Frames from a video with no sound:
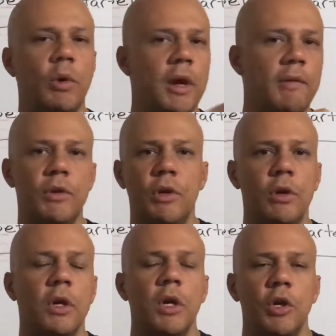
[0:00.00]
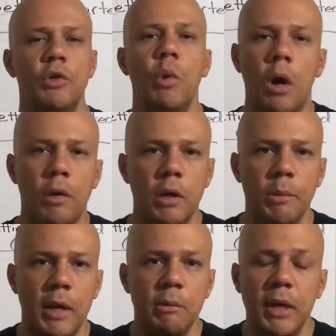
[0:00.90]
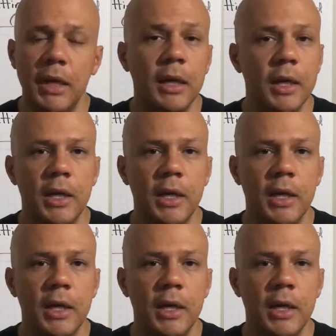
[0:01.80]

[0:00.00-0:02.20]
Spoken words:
whatever your URL may be.